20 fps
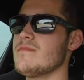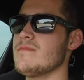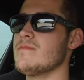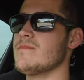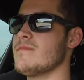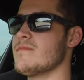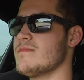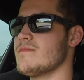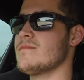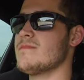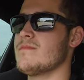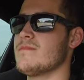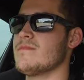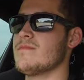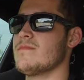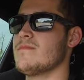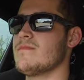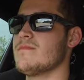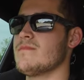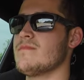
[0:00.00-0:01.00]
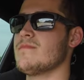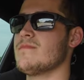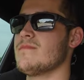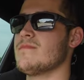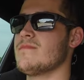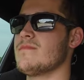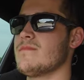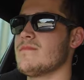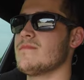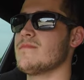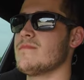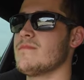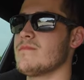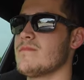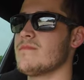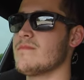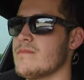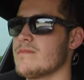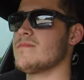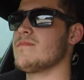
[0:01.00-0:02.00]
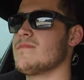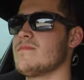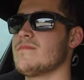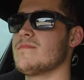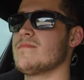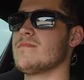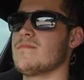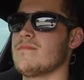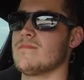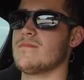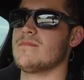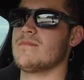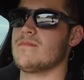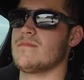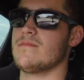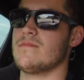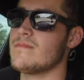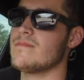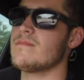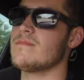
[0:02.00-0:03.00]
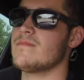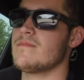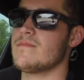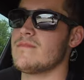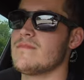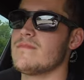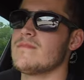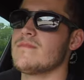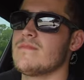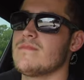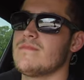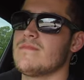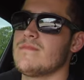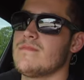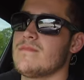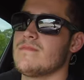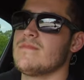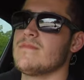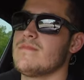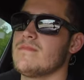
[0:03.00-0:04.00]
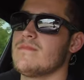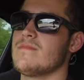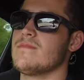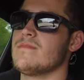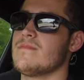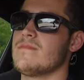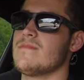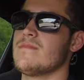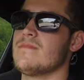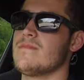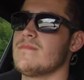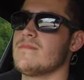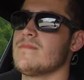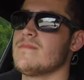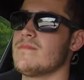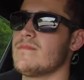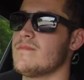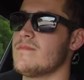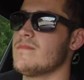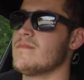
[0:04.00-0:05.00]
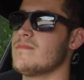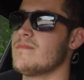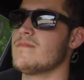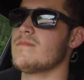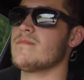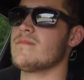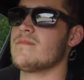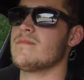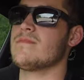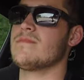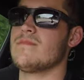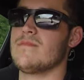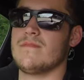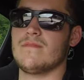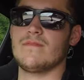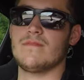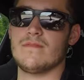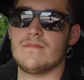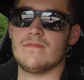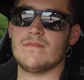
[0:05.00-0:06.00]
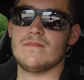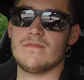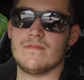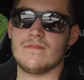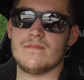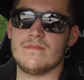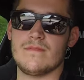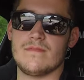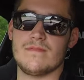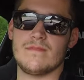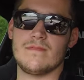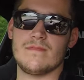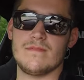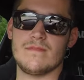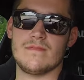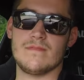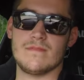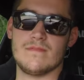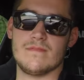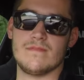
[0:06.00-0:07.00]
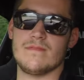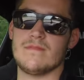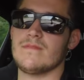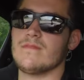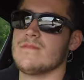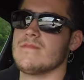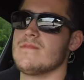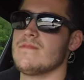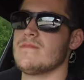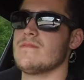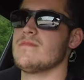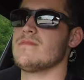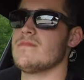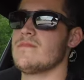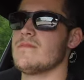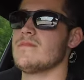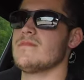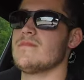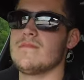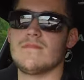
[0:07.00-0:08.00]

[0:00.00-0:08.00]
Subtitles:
No words are spoken by the person on screen.